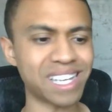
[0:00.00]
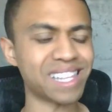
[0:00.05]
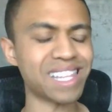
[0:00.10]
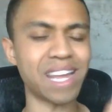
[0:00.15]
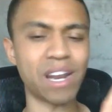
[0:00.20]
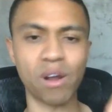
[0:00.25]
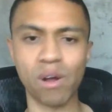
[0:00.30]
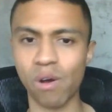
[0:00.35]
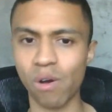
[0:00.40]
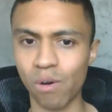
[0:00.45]
get
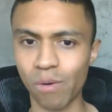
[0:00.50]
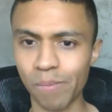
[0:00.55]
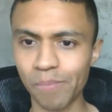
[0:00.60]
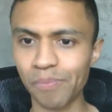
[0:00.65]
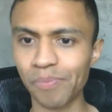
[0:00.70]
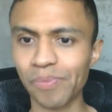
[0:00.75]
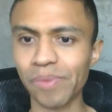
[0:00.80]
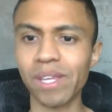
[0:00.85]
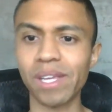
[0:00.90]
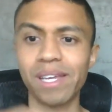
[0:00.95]
that home
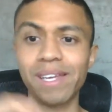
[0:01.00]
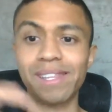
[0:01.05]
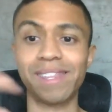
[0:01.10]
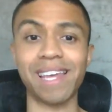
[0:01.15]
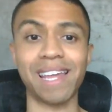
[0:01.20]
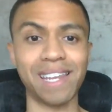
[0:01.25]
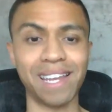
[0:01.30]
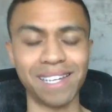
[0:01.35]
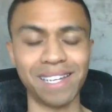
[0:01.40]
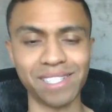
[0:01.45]
get
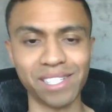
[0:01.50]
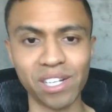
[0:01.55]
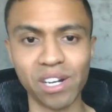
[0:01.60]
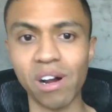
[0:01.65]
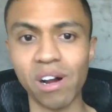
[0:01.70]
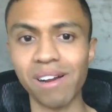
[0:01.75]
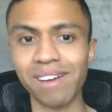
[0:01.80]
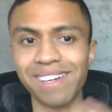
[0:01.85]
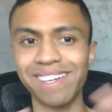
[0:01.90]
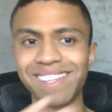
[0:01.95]
that nice
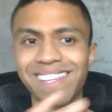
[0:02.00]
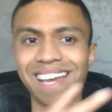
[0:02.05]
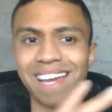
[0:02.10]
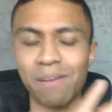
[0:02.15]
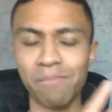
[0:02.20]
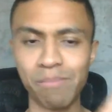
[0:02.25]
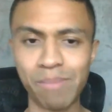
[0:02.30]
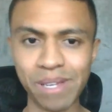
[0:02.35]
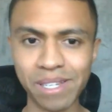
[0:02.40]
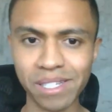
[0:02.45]
car, get
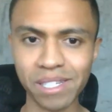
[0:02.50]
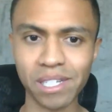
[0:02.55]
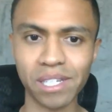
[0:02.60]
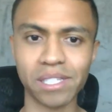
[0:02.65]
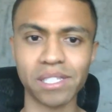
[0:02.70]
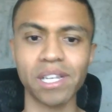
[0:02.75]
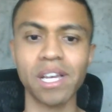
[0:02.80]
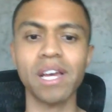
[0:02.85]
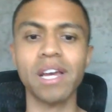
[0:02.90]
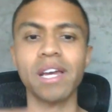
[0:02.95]
that
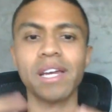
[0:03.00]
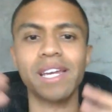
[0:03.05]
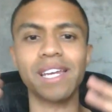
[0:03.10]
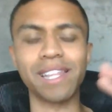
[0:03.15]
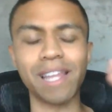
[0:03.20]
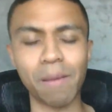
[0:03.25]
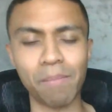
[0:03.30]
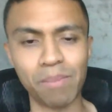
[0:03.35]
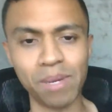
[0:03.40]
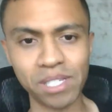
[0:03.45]
business,
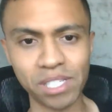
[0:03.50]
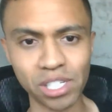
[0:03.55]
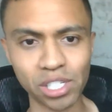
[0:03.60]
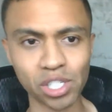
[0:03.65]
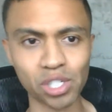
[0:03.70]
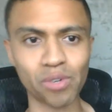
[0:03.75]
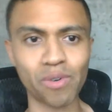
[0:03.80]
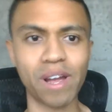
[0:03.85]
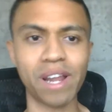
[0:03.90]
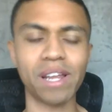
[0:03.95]
get that
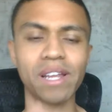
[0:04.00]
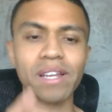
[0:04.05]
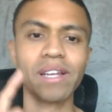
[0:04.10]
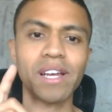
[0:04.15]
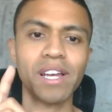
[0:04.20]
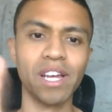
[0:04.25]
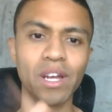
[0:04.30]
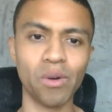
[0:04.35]
business credit.